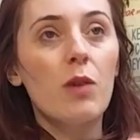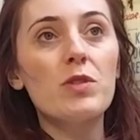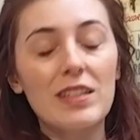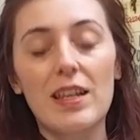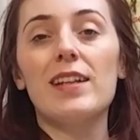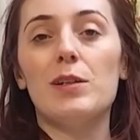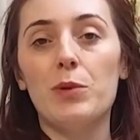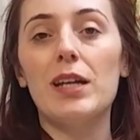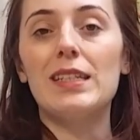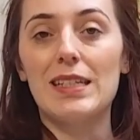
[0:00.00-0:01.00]
It was exactly
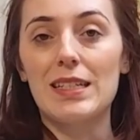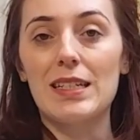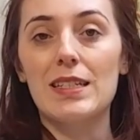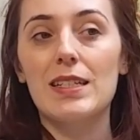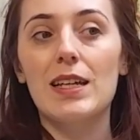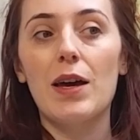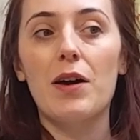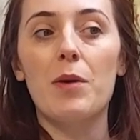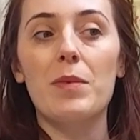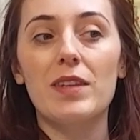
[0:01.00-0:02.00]
what I needed
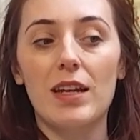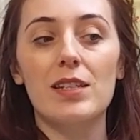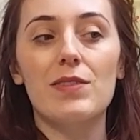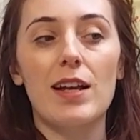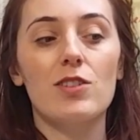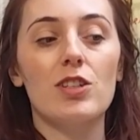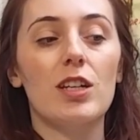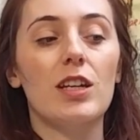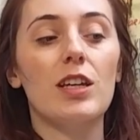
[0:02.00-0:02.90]
at the end of last year.